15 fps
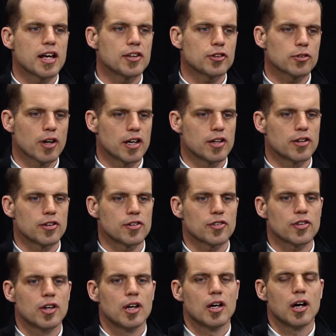8th
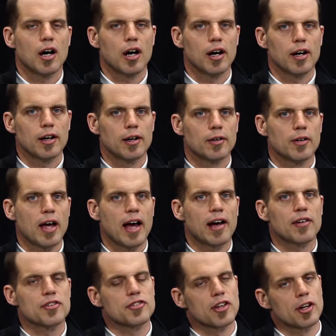graders
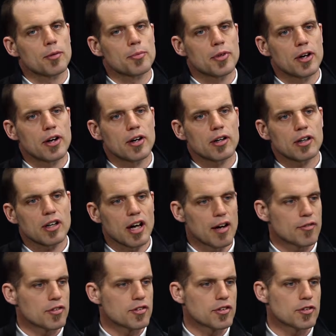set up their
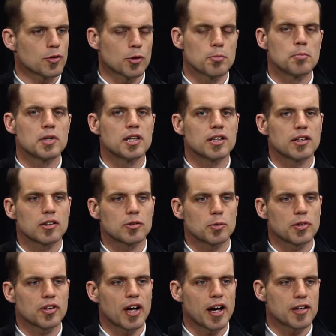conferences or meetings
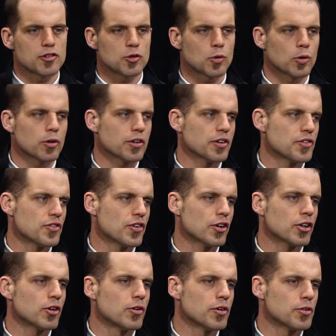with the high school because
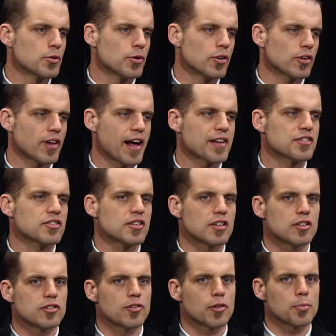they're going through the last
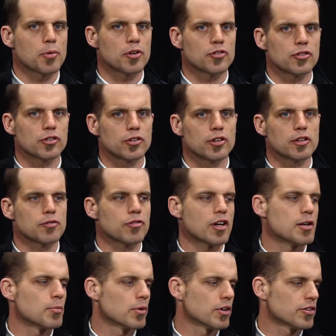stage of the personal learning
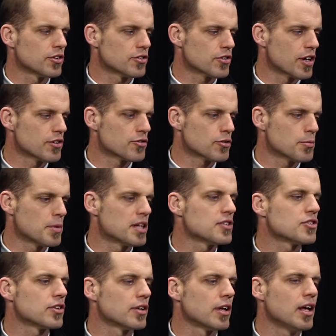framework, the
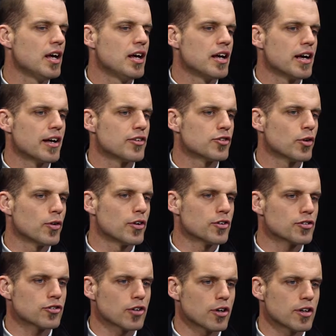transformation, and so they're
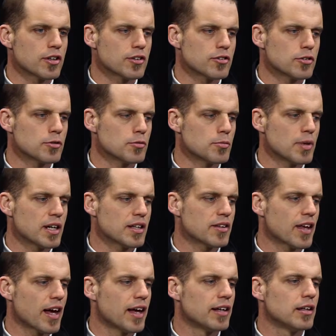starting to make
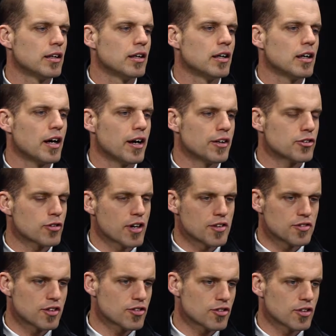that
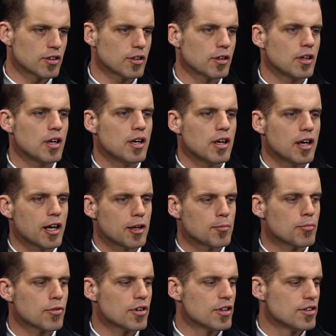transition
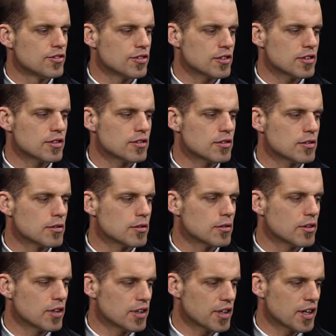and bridge into the